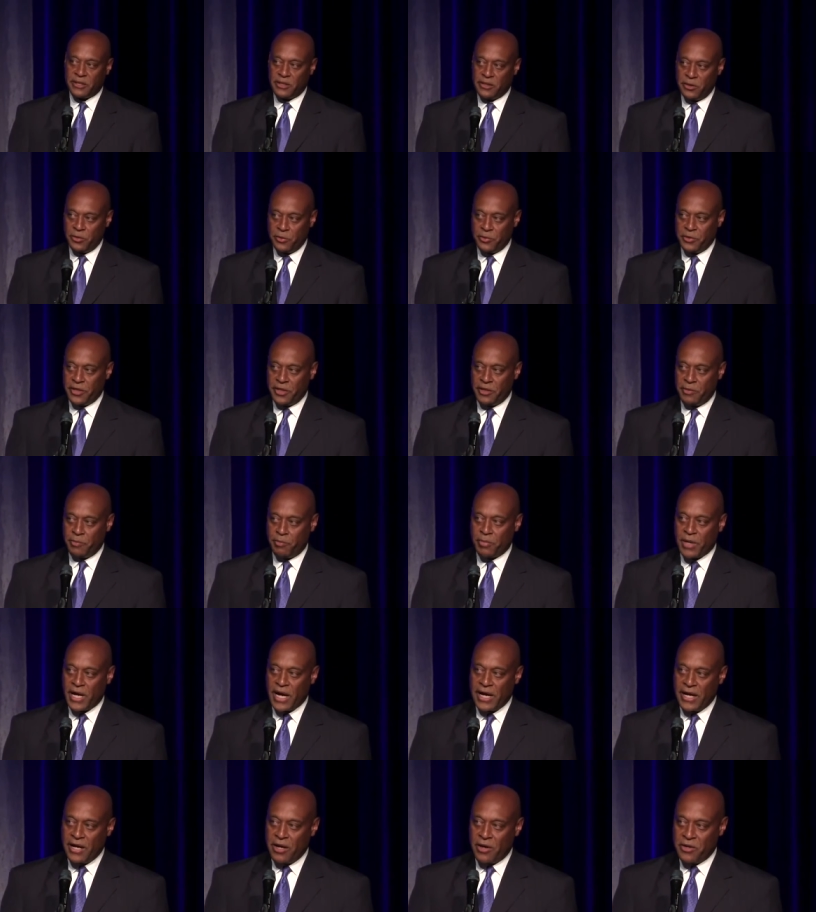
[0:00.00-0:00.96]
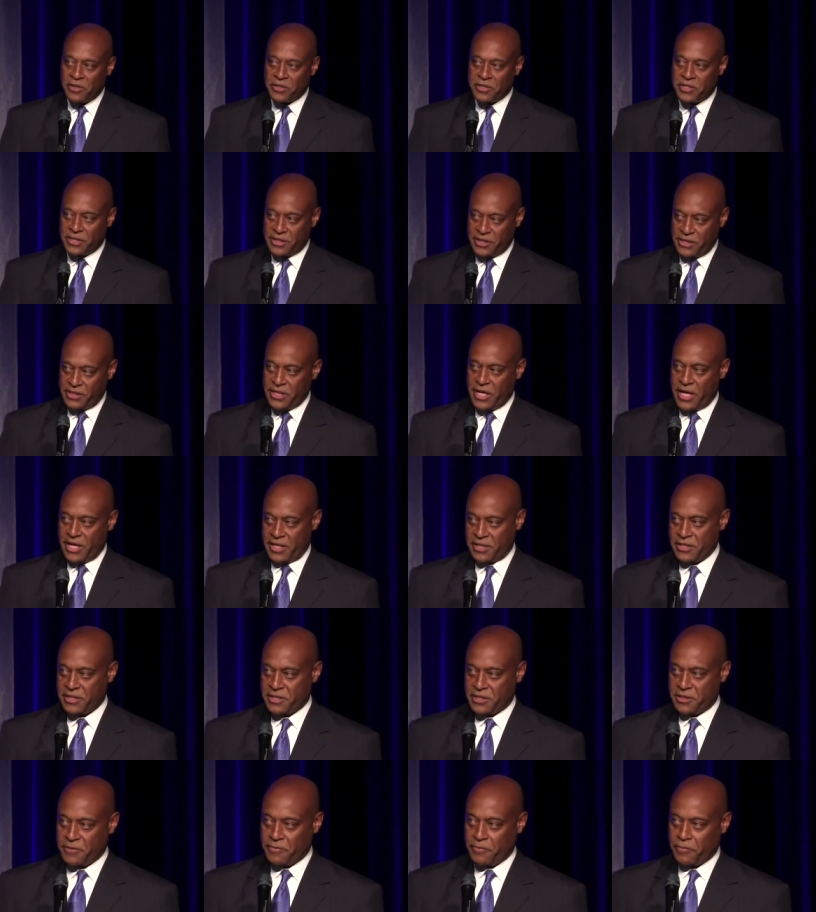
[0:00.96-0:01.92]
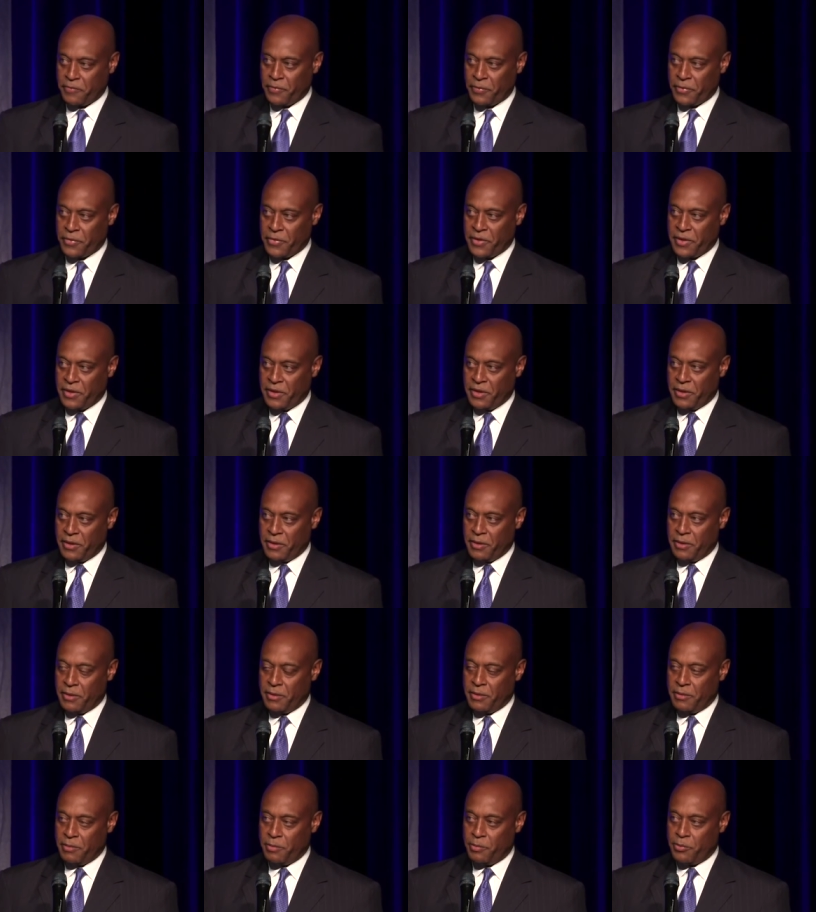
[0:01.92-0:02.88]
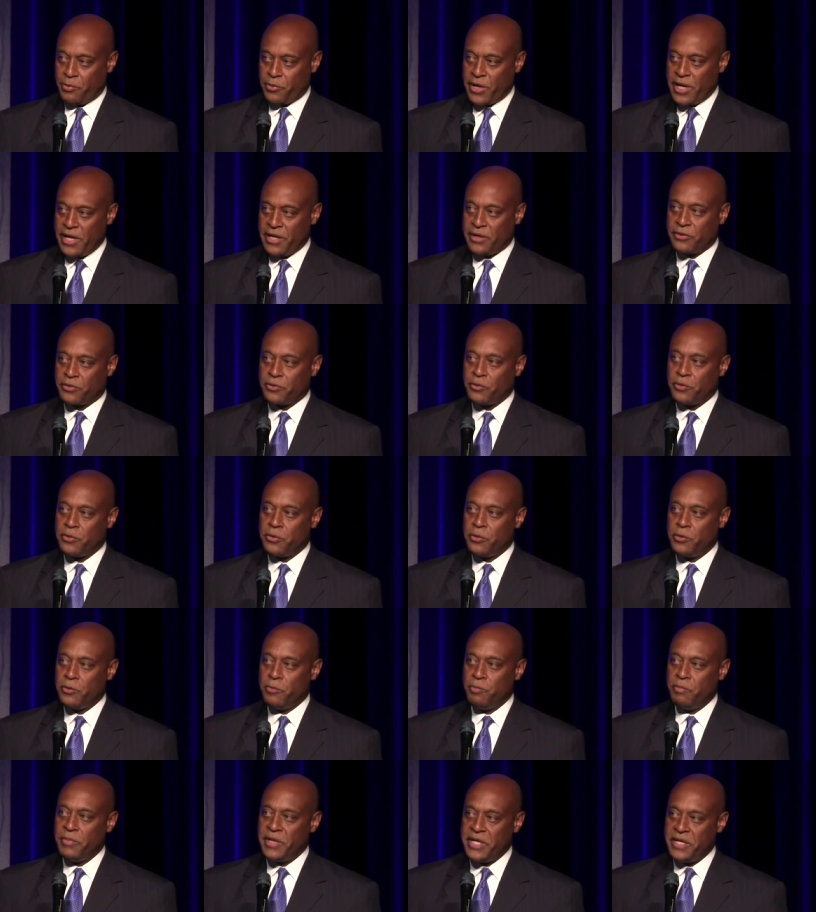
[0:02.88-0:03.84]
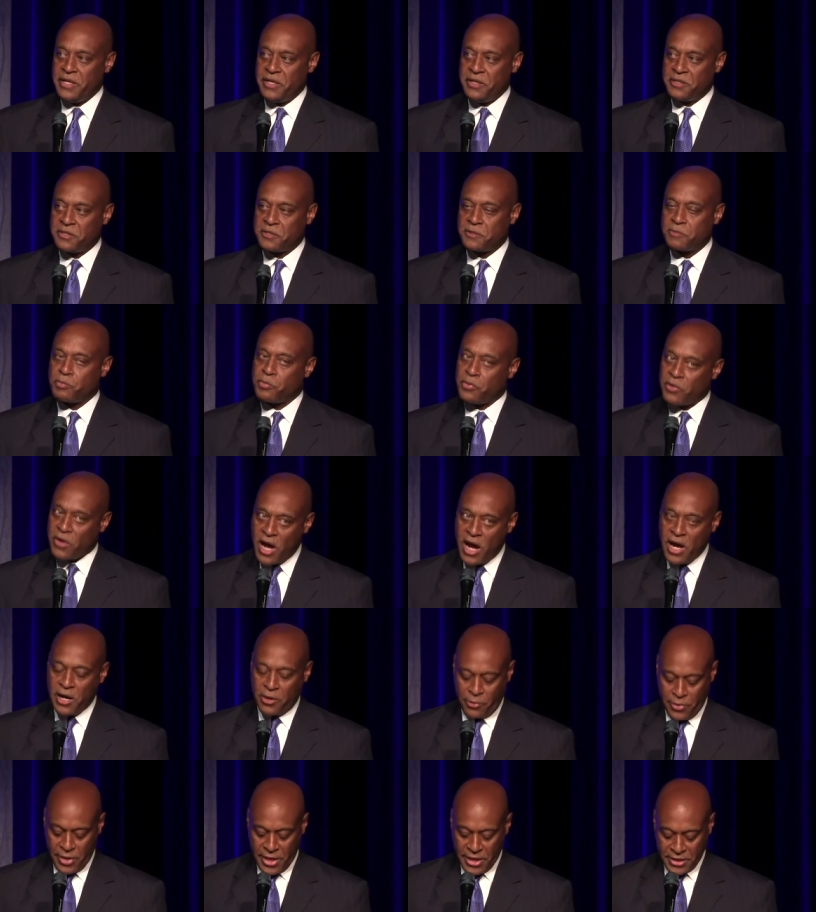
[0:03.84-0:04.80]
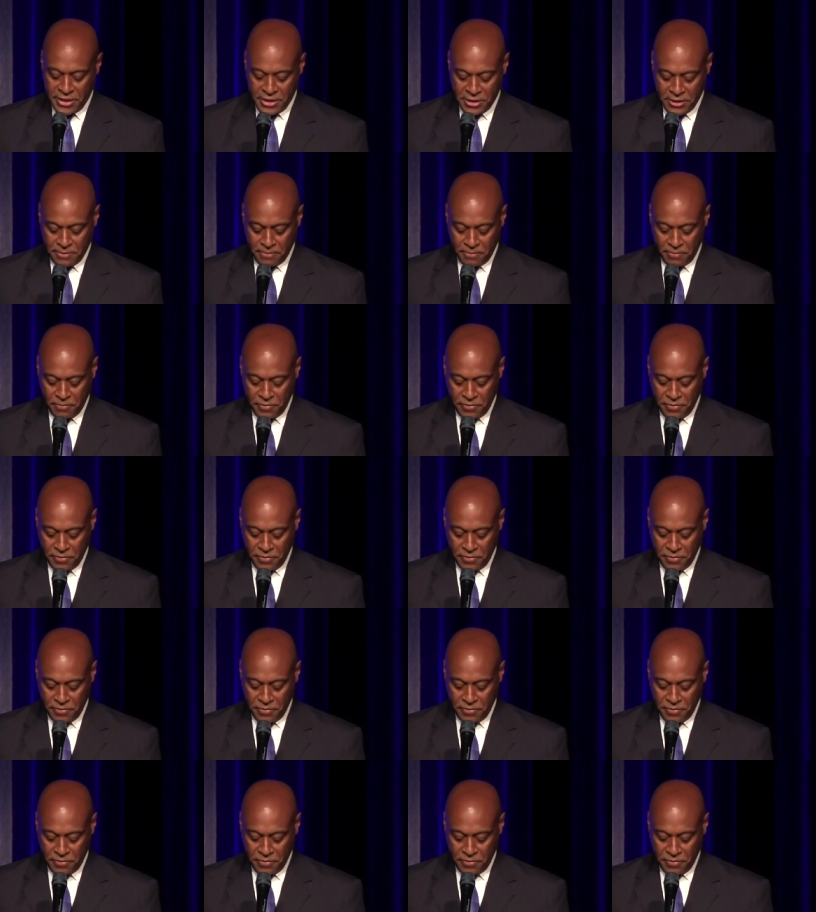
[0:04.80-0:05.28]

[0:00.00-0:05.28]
deluded by our success. Breakthrough means progress.